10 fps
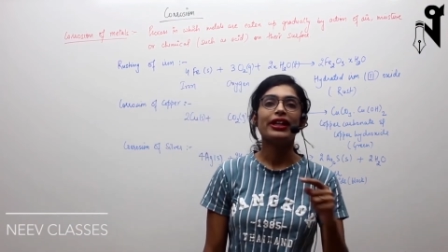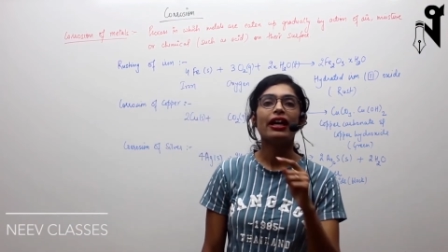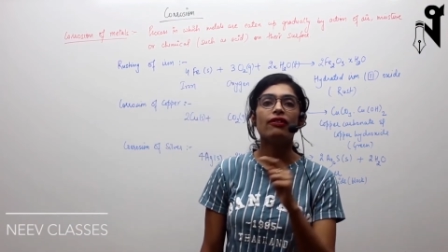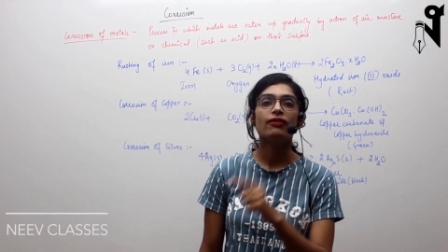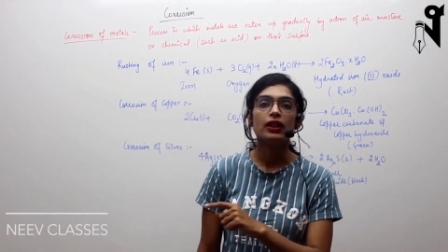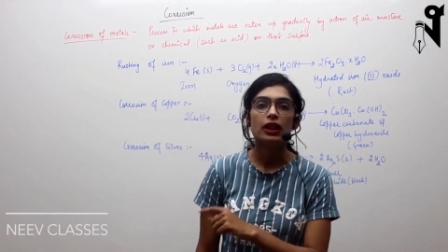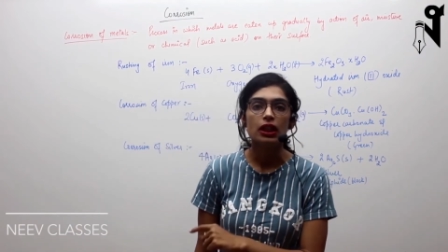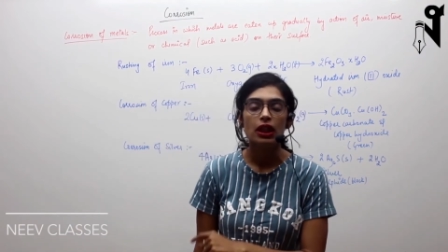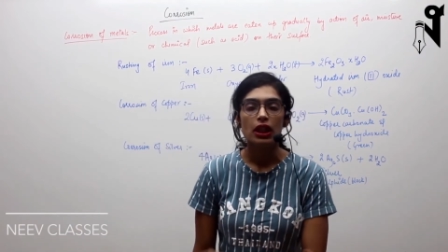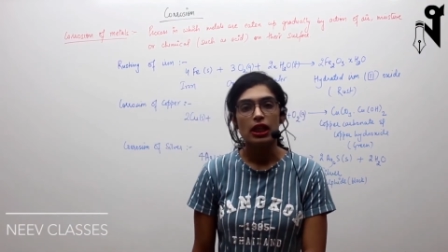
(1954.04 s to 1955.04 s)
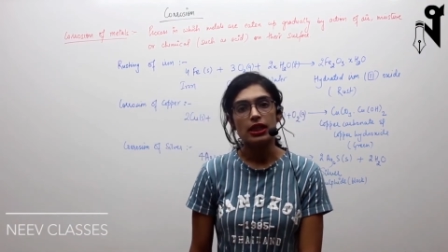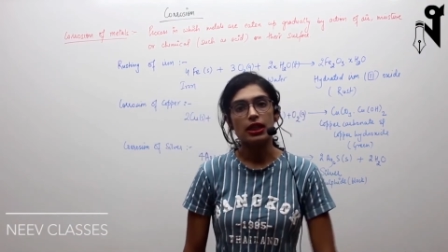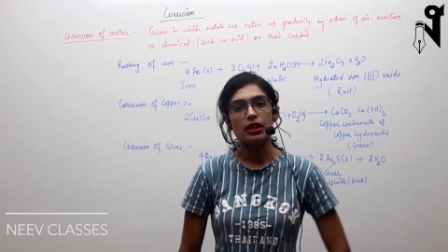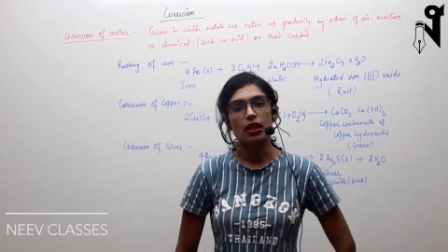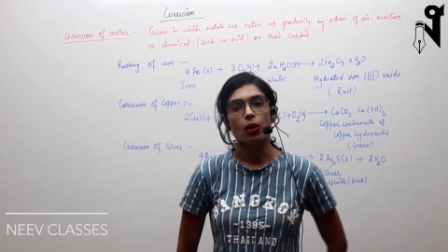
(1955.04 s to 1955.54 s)
we have learnt
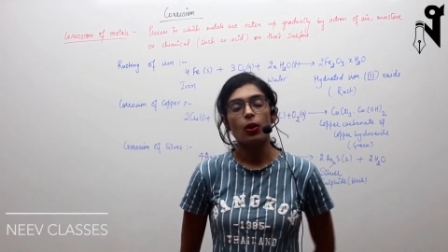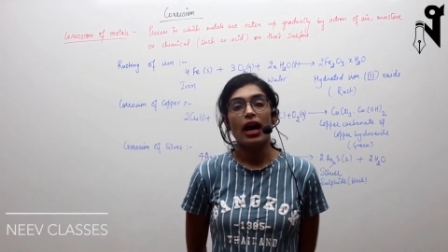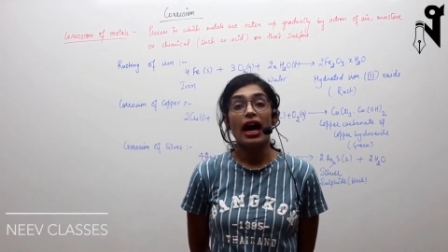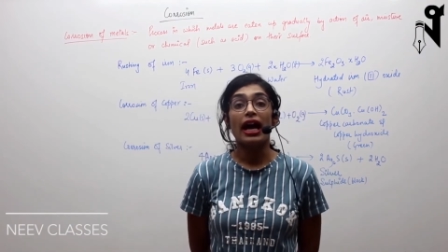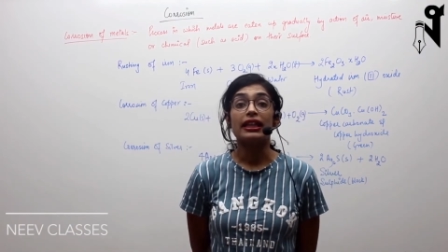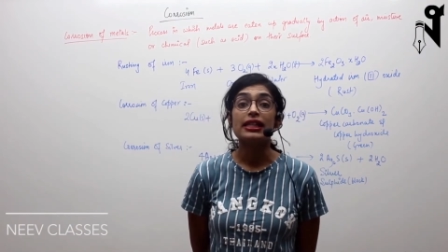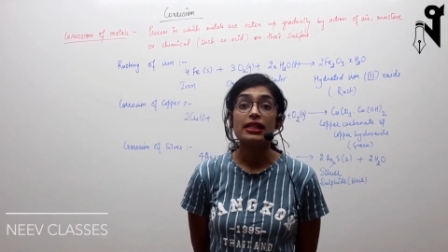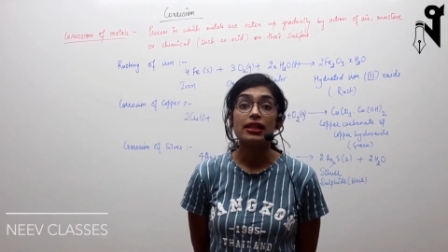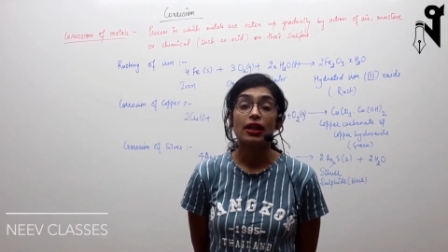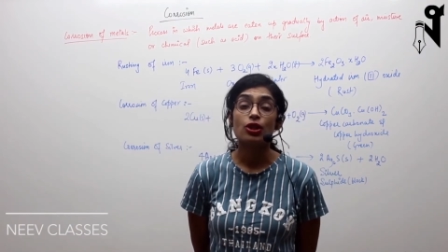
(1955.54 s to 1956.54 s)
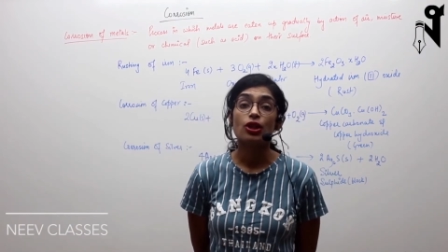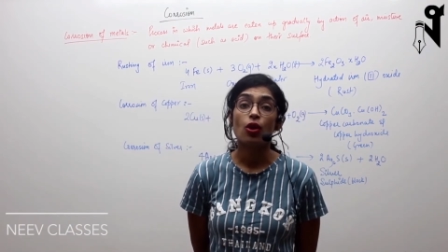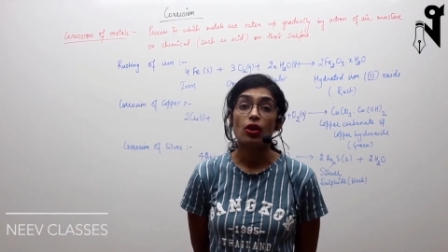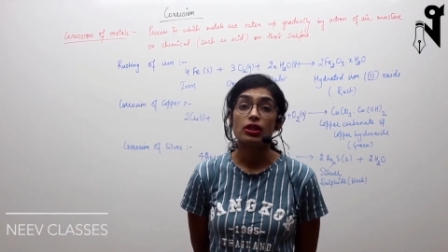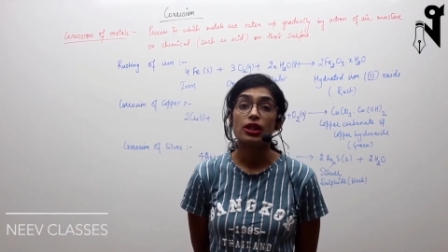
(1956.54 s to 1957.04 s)
just now, and this reduction and
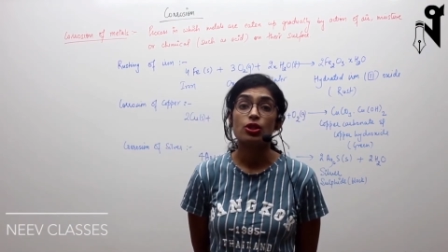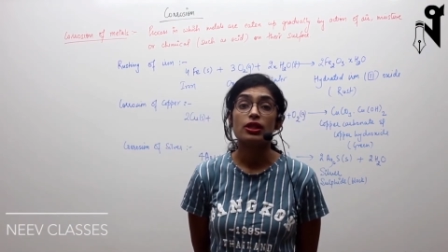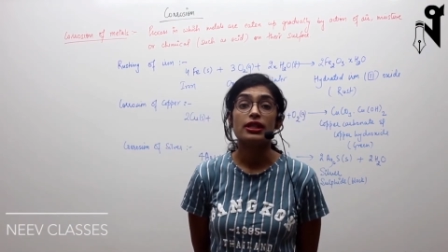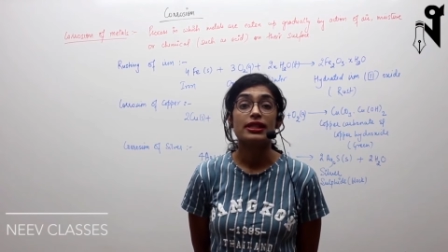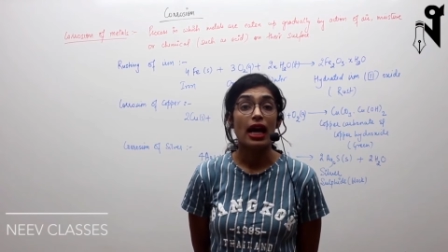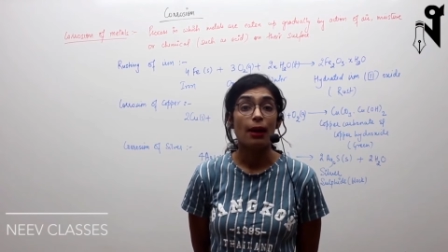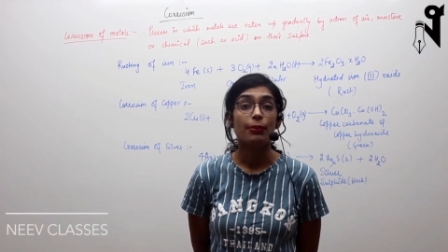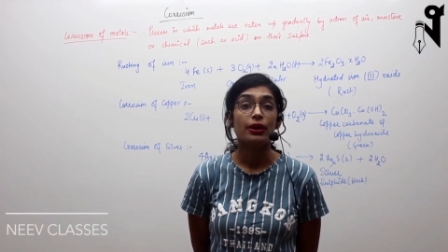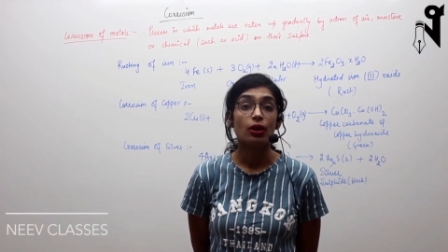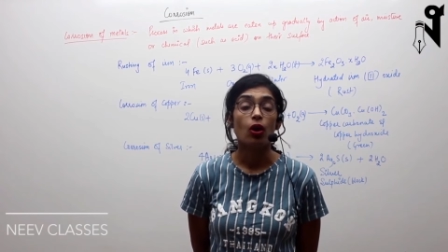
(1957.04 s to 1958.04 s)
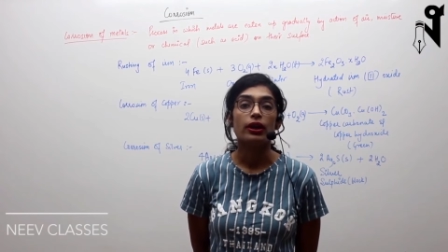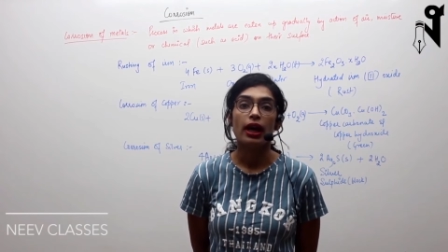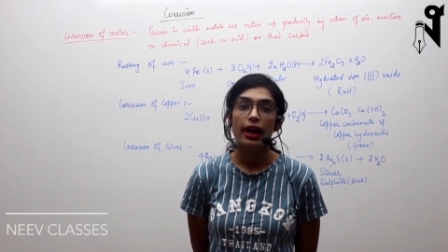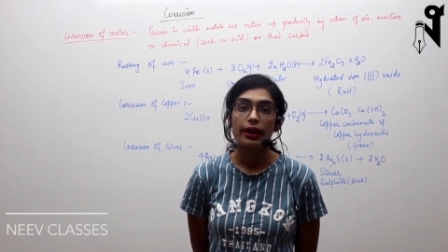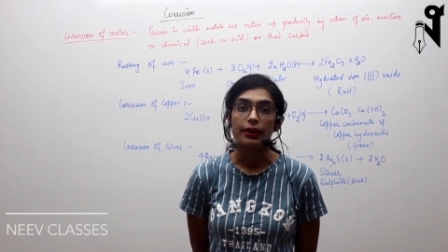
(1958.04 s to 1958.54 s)
oxidation is happening on
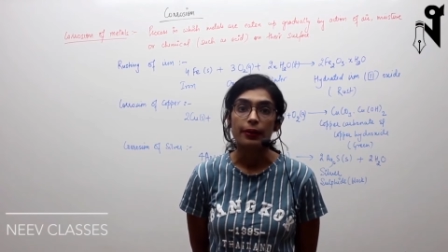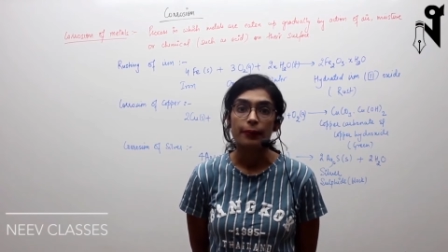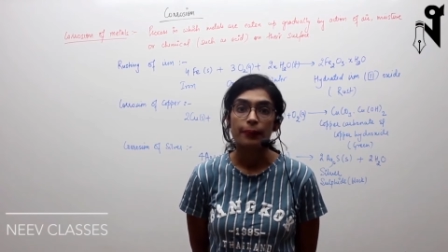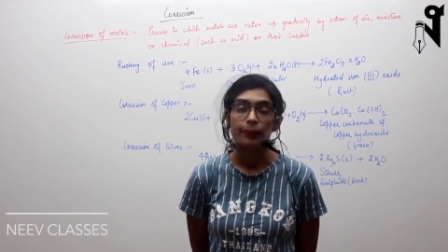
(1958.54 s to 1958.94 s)
iron.